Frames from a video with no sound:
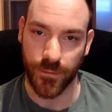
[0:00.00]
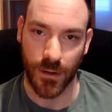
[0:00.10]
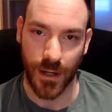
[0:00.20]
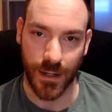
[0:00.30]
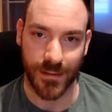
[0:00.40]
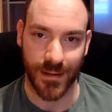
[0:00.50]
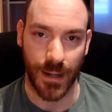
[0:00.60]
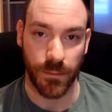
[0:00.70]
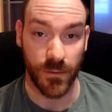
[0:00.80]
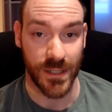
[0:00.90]

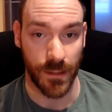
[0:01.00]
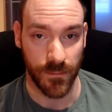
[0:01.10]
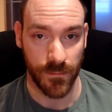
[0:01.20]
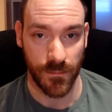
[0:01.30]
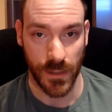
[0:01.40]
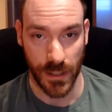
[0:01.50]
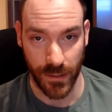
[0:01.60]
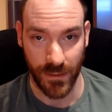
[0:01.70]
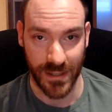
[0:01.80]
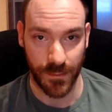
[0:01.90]
archetype, which I'm going
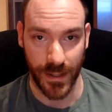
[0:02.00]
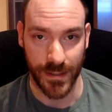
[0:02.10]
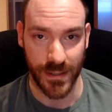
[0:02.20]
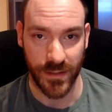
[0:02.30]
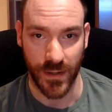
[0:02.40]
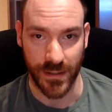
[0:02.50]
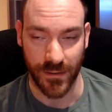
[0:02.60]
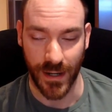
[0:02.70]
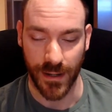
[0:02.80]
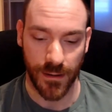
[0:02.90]
to explain these things,
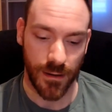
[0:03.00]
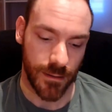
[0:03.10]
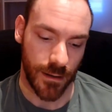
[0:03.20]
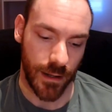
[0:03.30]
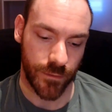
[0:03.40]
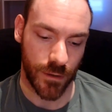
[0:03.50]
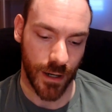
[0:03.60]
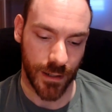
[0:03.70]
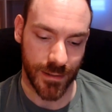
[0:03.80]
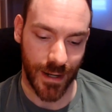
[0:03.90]
right? The lover
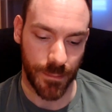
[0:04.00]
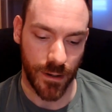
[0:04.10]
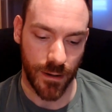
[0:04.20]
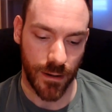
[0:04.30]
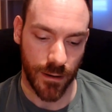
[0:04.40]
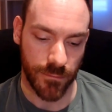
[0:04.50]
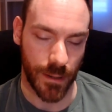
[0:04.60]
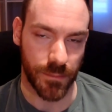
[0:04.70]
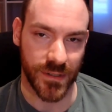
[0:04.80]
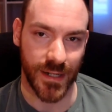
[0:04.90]
archetype
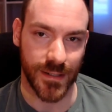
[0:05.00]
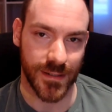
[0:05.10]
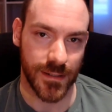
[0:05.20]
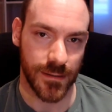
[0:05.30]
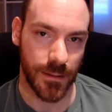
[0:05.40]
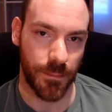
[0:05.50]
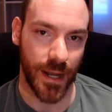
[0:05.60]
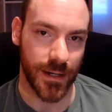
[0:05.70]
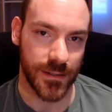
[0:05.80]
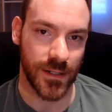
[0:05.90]
represents the
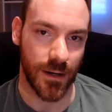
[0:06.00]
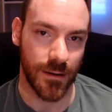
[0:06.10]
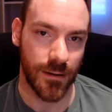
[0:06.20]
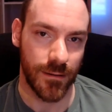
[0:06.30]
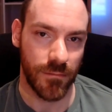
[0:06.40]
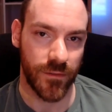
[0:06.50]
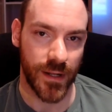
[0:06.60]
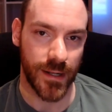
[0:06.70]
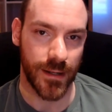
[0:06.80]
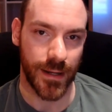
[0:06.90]
black dot
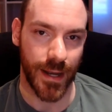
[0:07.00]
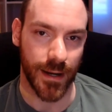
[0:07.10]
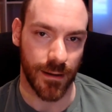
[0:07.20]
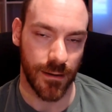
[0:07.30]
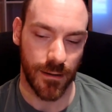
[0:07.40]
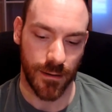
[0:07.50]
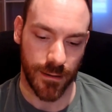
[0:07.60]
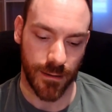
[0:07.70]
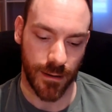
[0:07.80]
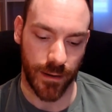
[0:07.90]
within the yang.
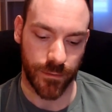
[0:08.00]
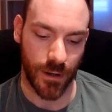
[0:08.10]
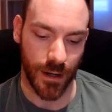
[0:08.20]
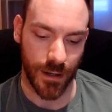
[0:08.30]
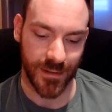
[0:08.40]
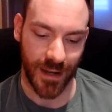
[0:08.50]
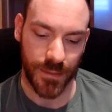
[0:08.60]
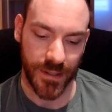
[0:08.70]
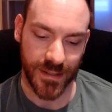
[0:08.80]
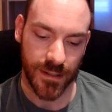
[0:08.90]
The lover archetype is